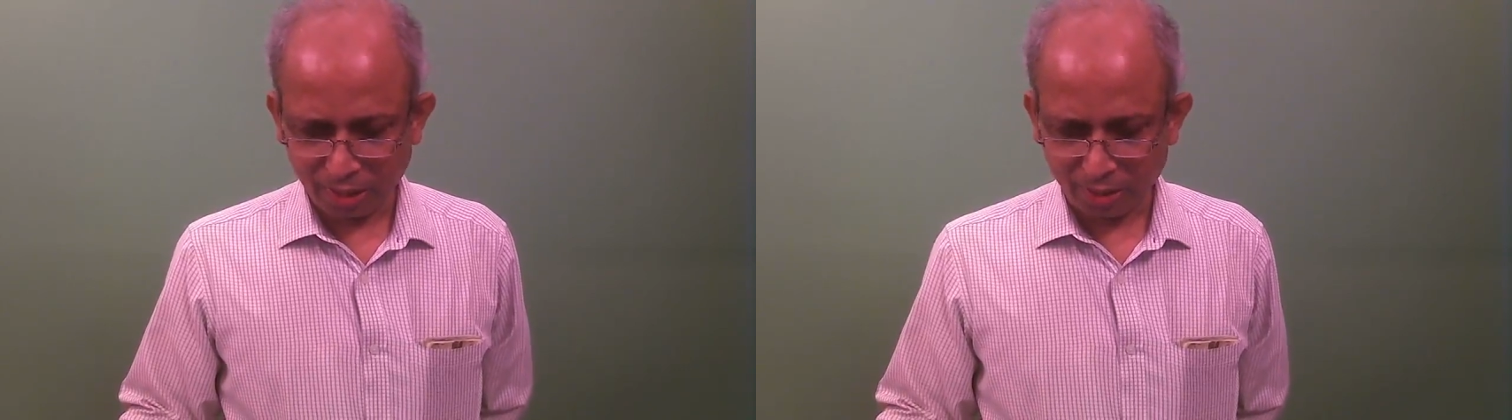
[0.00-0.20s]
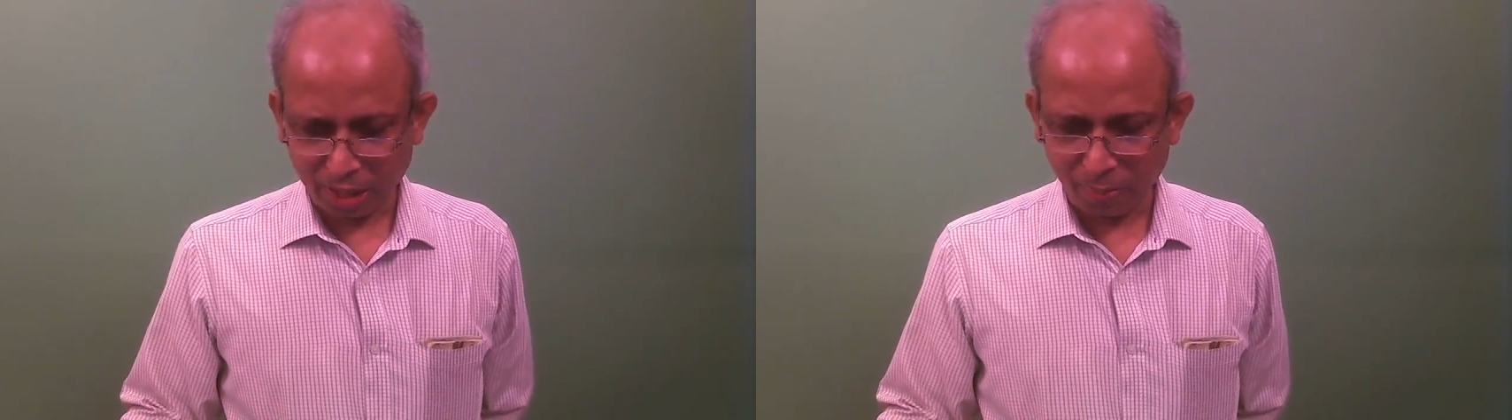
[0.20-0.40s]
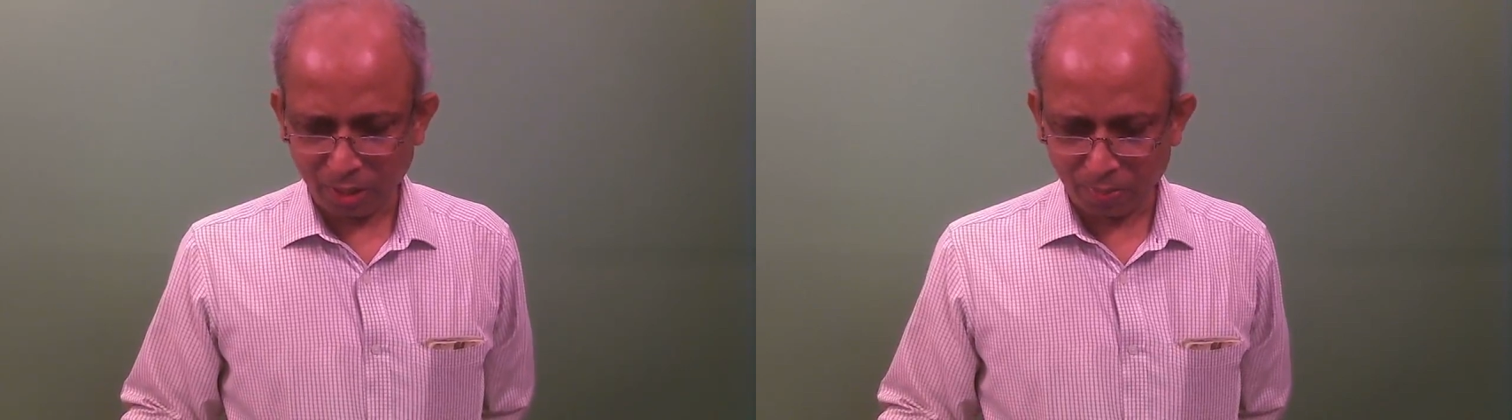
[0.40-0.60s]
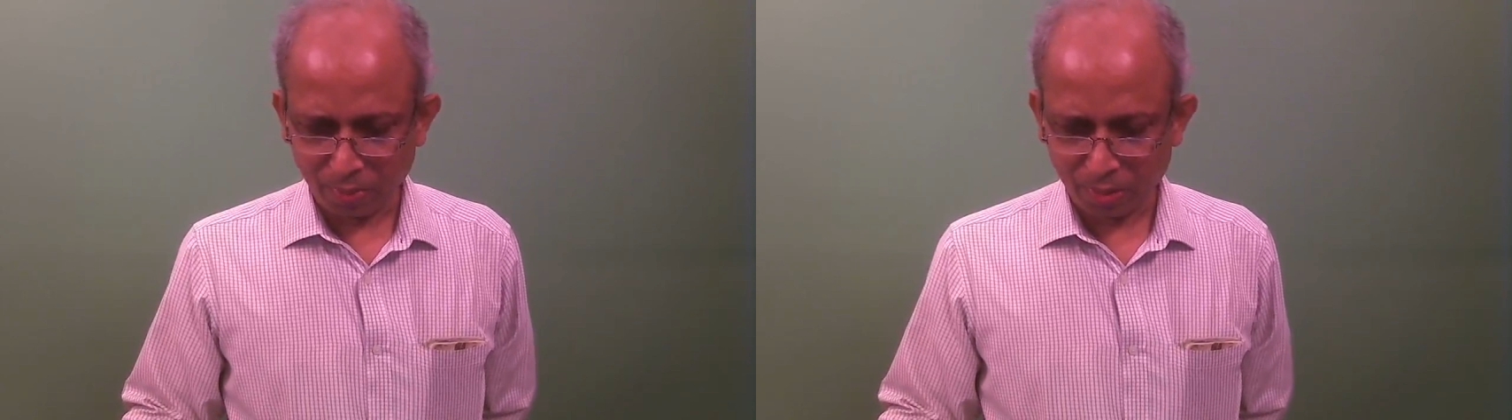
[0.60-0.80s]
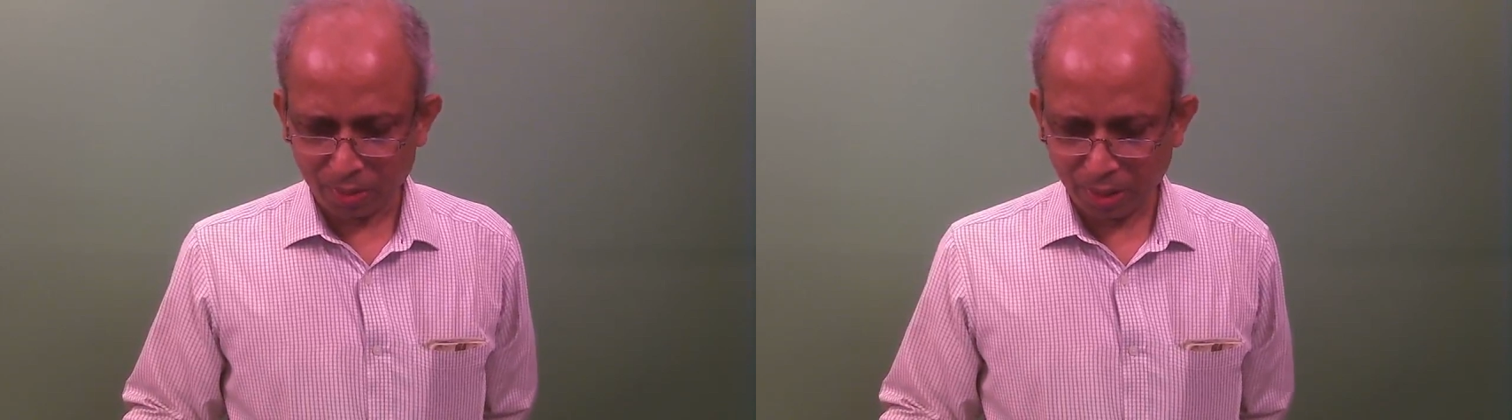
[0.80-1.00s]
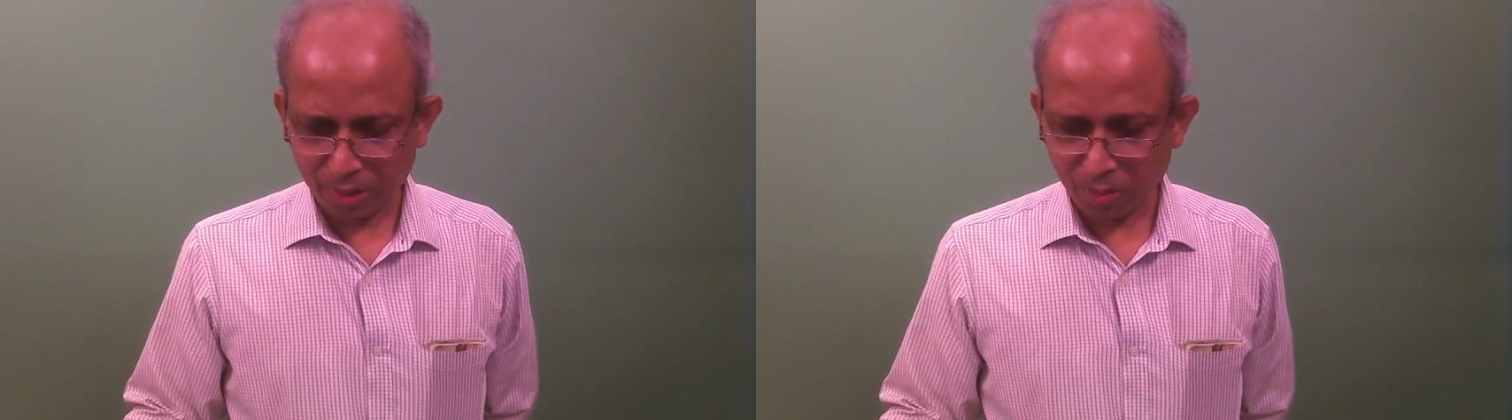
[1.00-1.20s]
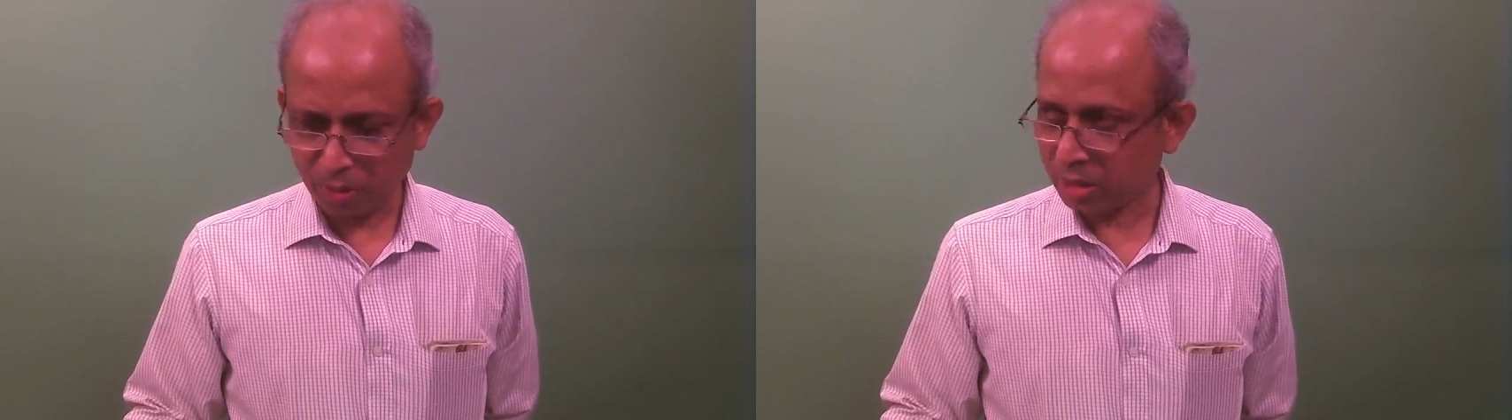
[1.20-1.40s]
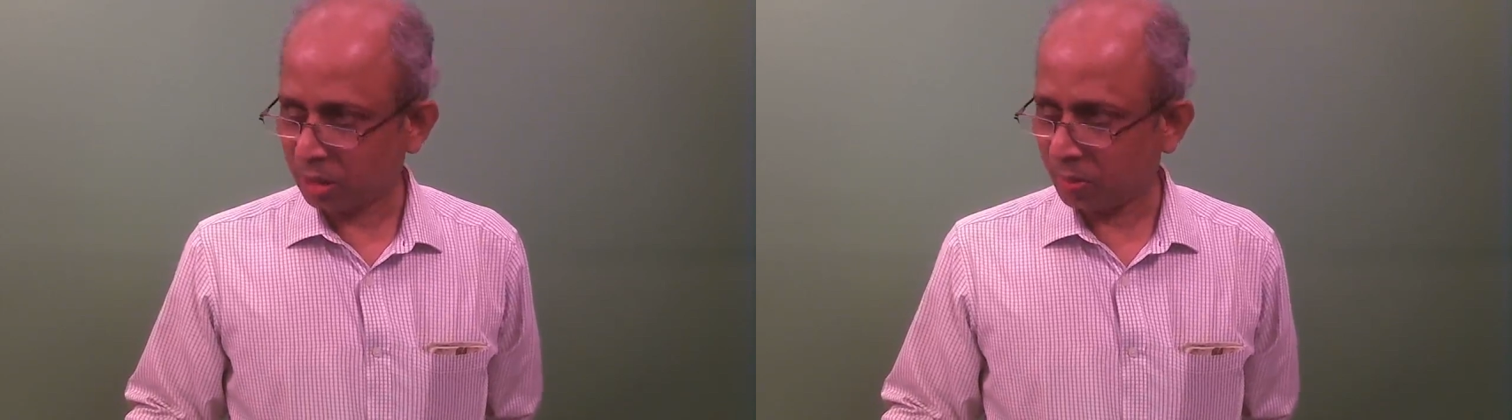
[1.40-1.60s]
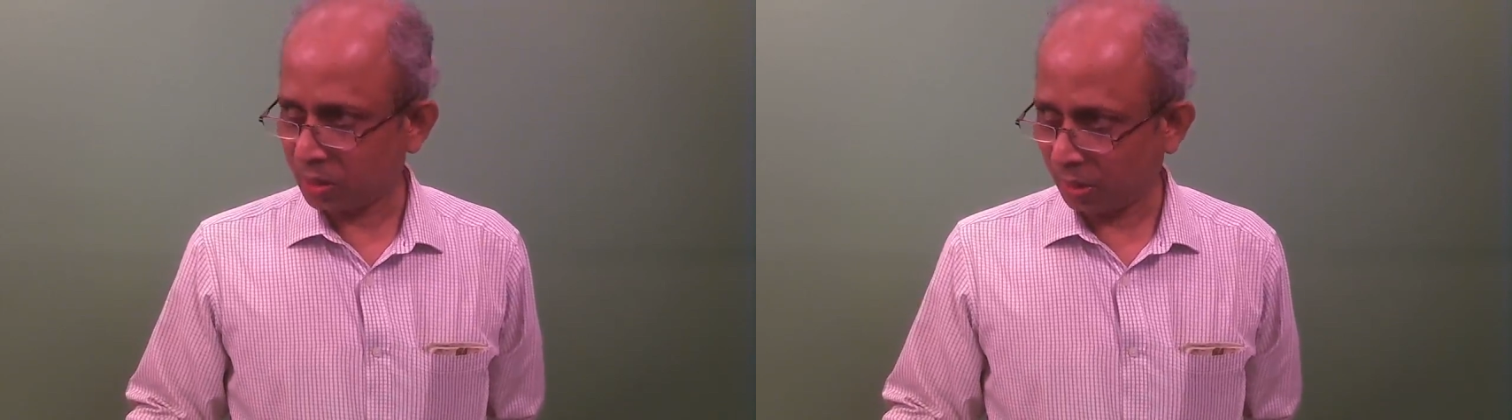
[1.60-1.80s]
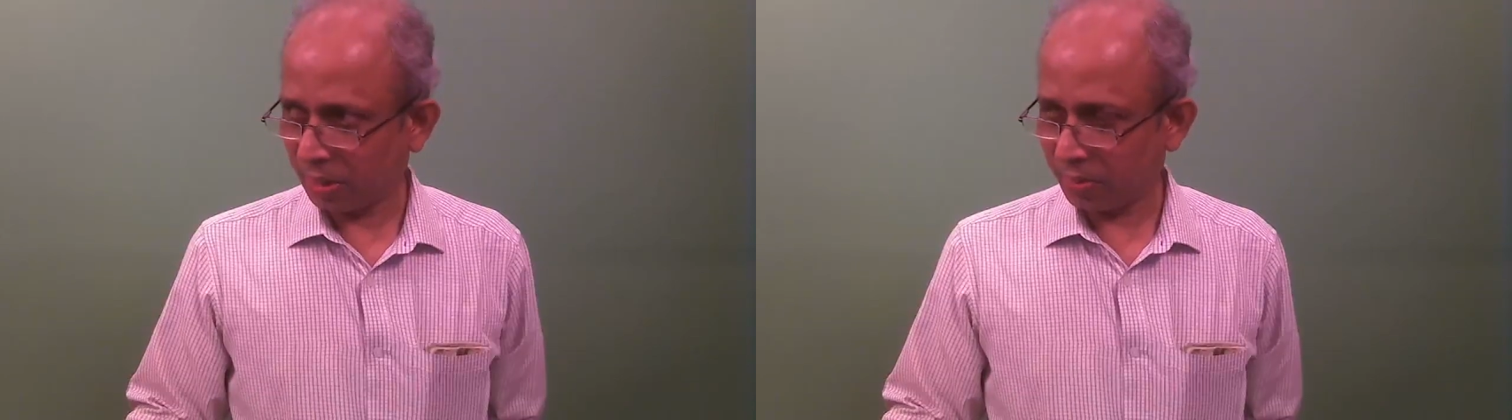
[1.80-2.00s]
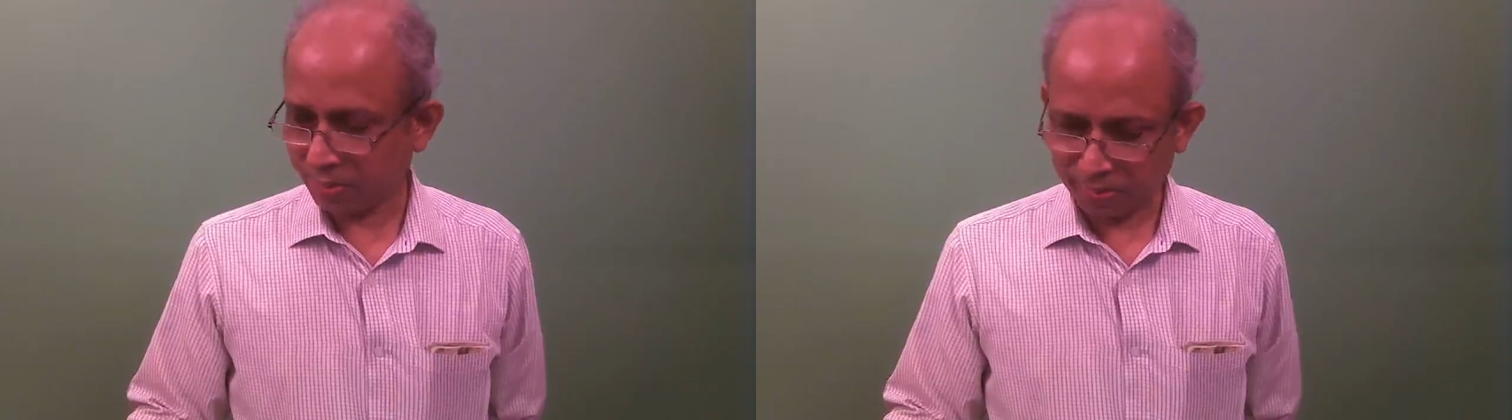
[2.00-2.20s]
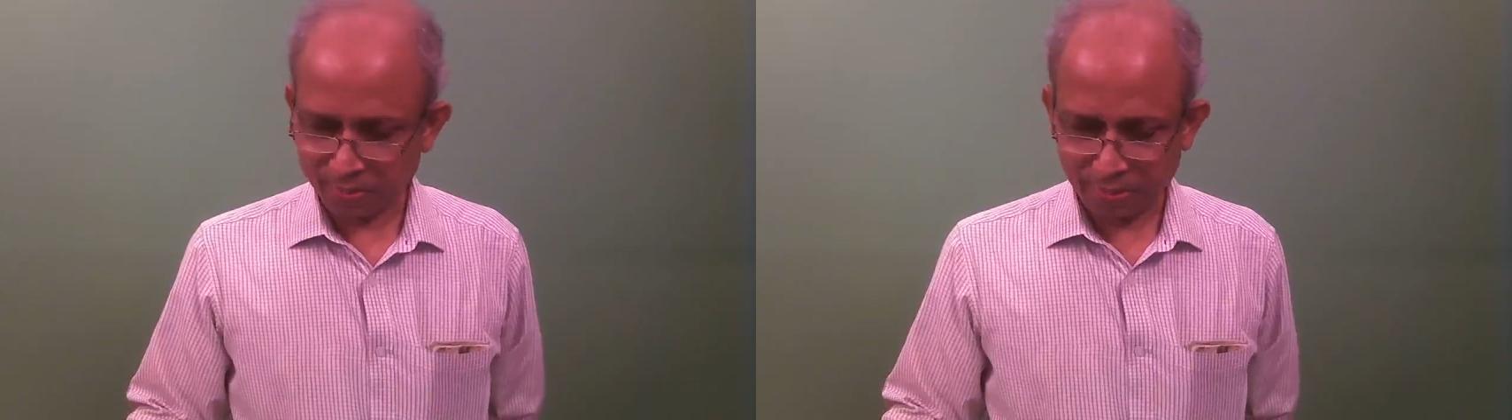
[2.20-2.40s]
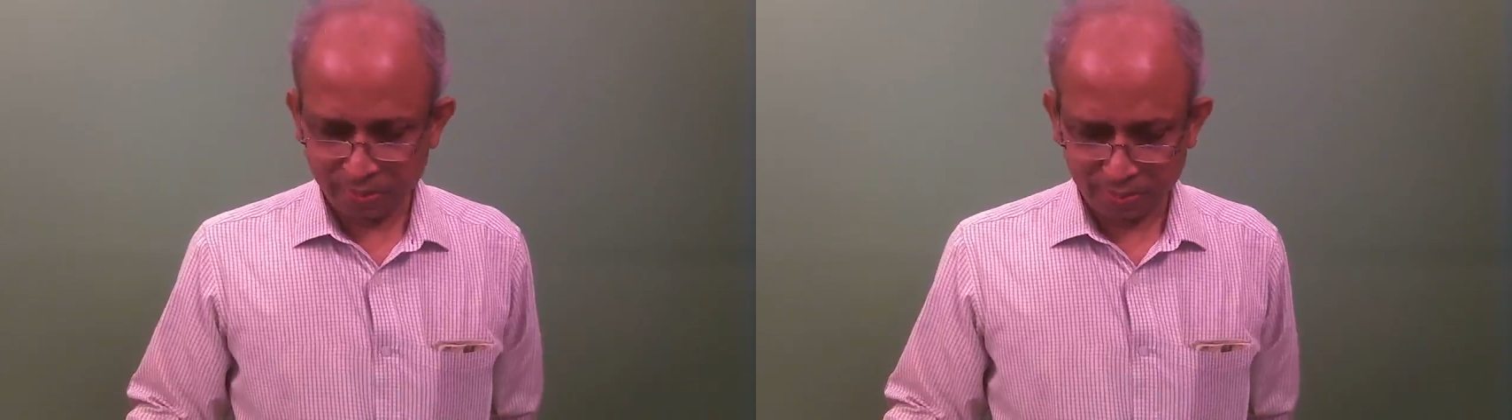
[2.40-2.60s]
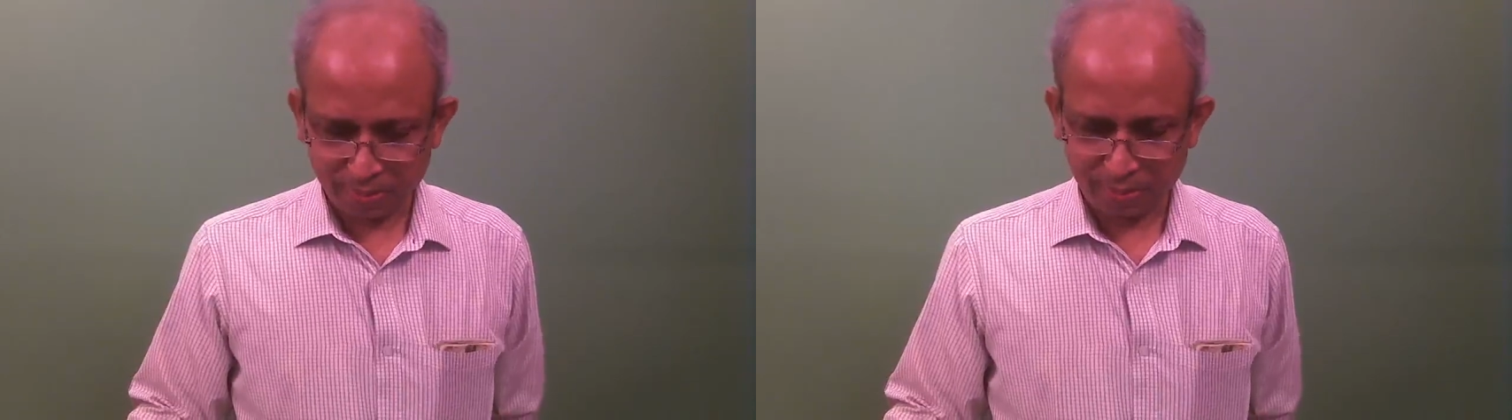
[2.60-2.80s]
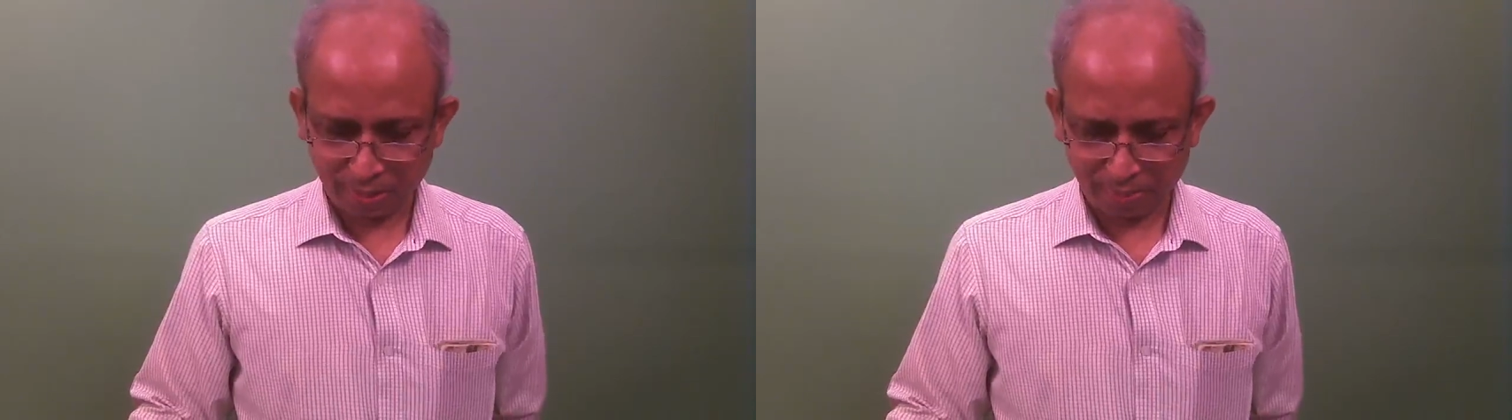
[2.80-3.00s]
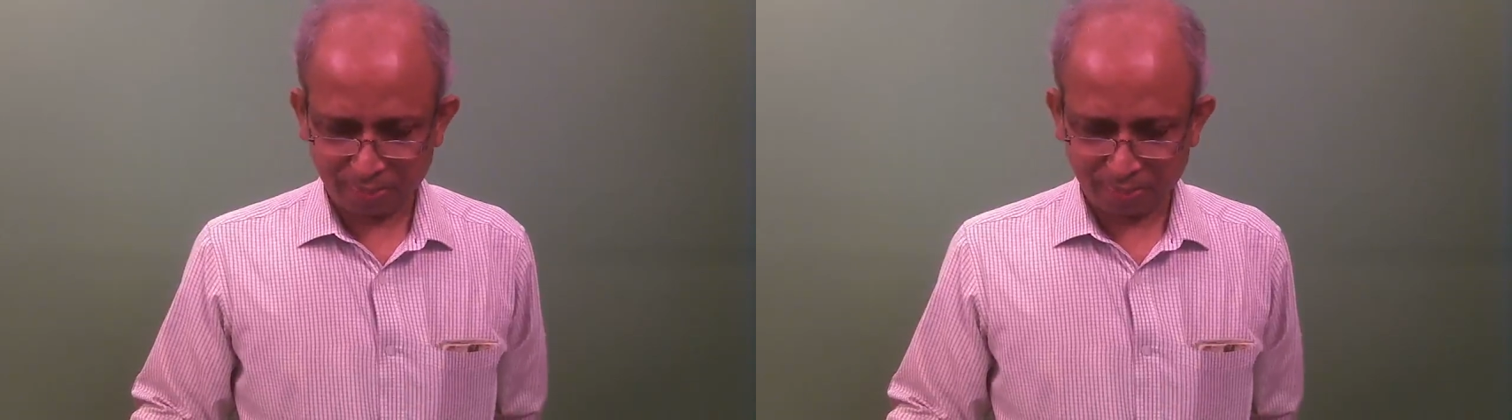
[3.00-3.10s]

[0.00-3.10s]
Assignment number 6, question number 12. Yeah.